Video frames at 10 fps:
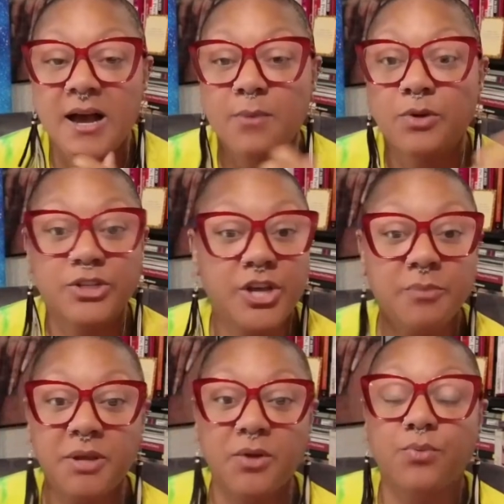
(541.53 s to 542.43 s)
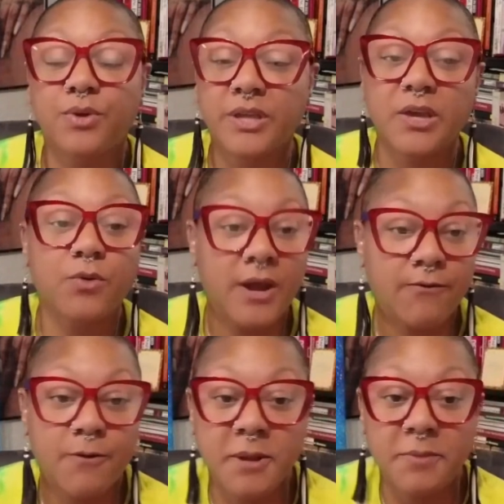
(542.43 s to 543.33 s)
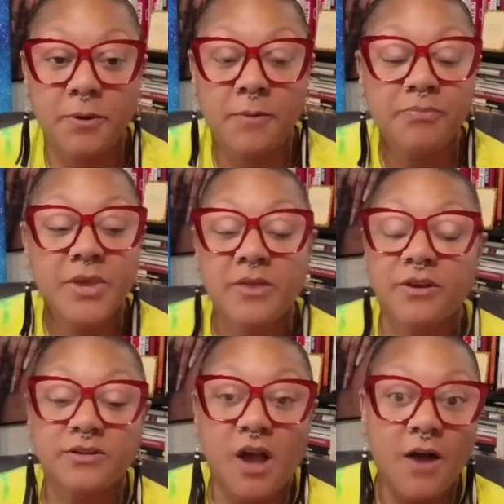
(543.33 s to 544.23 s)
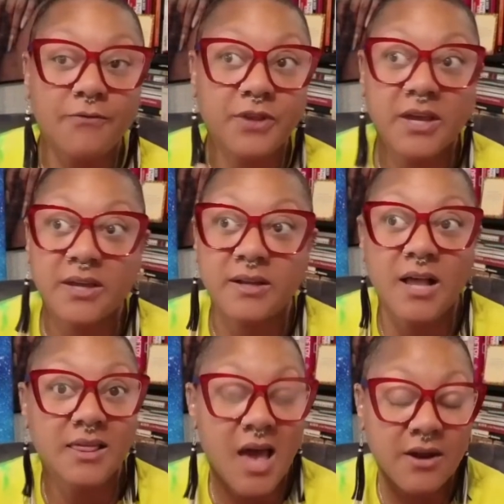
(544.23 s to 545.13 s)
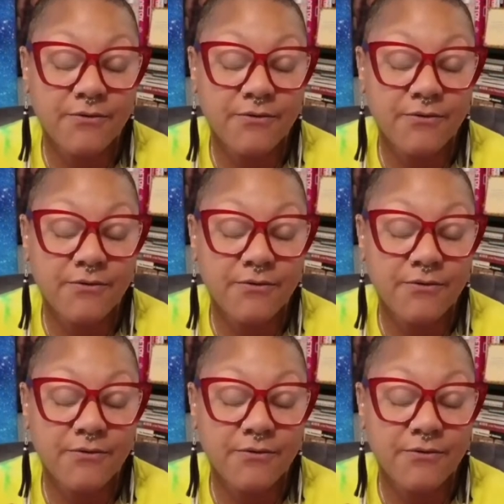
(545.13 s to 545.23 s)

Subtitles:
which could be really great for people. There's often a lot of